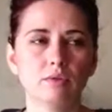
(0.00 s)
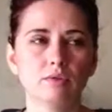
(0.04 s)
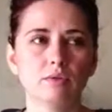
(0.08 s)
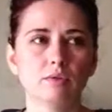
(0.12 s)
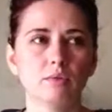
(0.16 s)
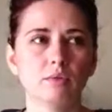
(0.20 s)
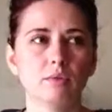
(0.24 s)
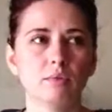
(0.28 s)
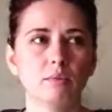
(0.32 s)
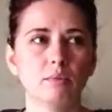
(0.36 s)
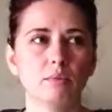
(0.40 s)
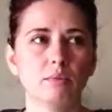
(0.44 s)

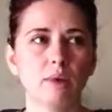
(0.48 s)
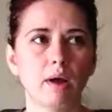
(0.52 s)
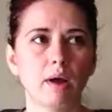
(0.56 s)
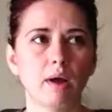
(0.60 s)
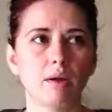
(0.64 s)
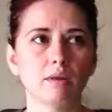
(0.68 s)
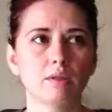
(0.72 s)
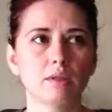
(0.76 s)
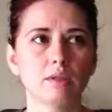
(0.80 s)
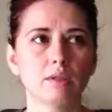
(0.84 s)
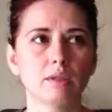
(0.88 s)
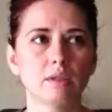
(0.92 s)
for
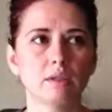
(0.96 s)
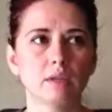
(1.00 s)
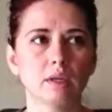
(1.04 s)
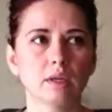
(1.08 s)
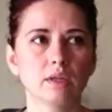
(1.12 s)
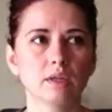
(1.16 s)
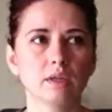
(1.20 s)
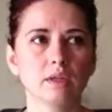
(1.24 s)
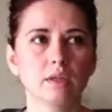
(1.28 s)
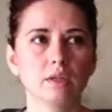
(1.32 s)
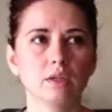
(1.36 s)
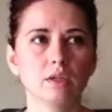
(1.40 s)
about
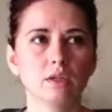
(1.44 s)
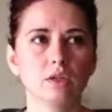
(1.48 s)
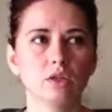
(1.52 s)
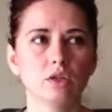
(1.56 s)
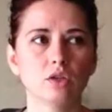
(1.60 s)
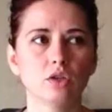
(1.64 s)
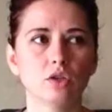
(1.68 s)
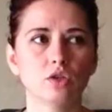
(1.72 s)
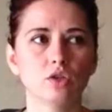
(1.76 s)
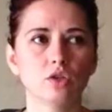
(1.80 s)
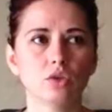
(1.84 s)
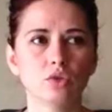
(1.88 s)
6
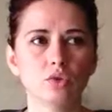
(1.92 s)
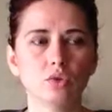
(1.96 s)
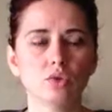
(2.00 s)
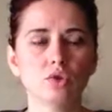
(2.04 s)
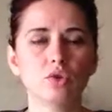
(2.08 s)
years due